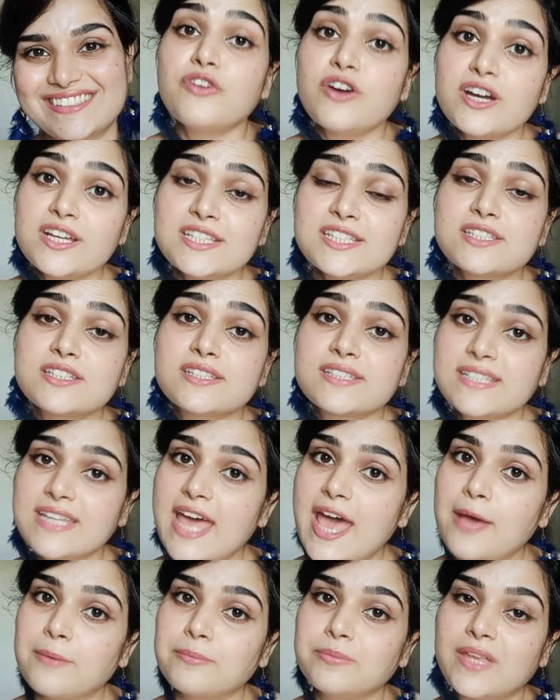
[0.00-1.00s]
First
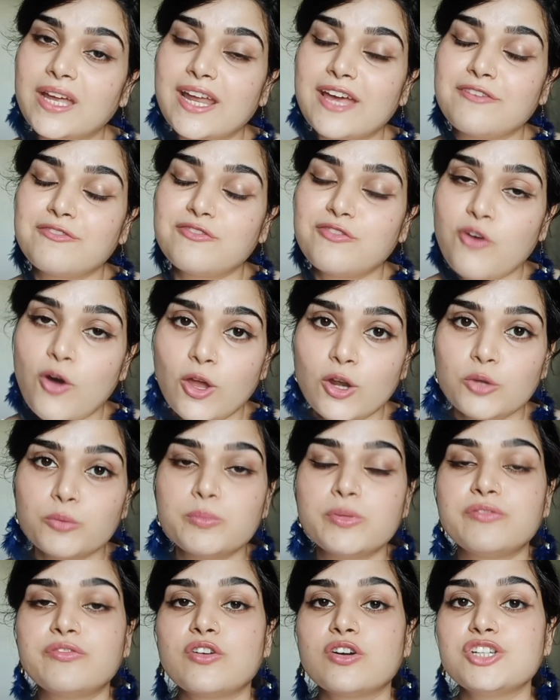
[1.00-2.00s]
step that I follow
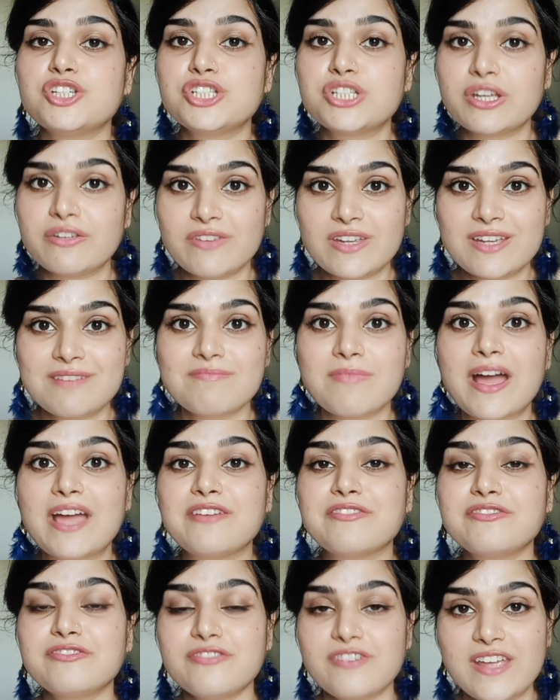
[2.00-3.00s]
before shaving my